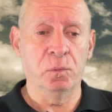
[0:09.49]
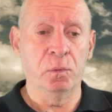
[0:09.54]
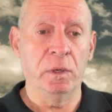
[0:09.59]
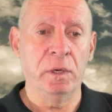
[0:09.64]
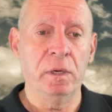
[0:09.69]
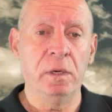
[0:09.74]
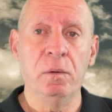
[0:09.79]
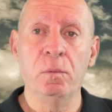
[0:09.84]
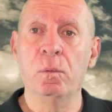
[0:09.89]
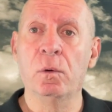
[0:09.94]

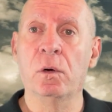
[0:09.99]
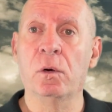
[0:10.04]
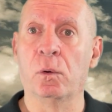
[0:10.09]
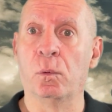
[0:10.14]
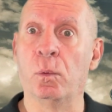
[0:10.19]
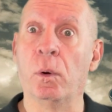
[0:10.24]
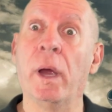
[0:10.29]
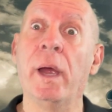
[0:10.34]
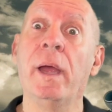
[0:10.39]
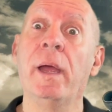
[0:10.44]
We were
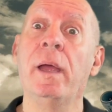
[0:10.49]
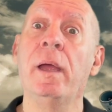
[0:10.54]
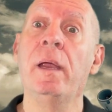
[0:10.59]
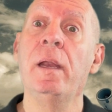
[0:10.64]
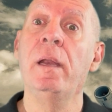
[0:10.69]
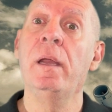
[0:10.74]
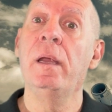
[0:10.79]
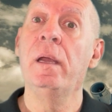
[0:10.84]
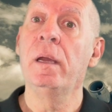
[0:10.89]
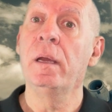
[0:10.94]

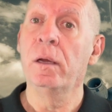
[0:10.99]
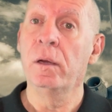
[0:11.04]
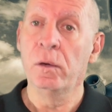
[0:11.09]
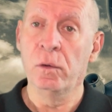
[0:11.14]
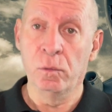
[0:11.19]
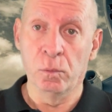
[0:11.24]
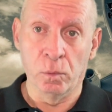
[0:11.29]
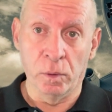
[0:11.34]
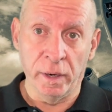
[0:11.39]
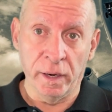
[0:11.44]
waiting
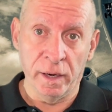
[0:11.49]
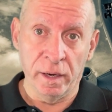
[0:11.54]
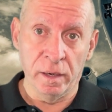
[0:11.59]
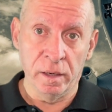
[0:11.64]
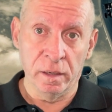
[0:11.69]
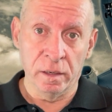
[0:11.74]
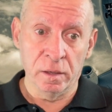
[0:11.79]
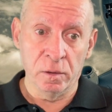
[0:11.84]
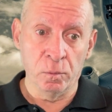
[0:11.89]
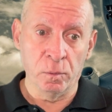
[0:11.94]
and
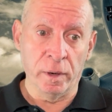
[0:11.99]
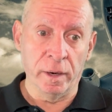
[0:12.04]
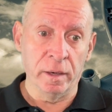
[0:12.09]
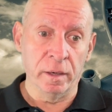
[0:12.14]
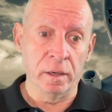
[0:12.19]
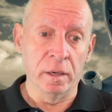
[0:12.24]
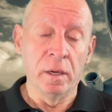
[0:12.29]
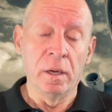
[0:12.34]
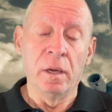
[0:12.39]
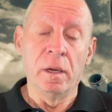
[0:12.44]
waiting and
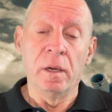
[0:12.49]
waiting.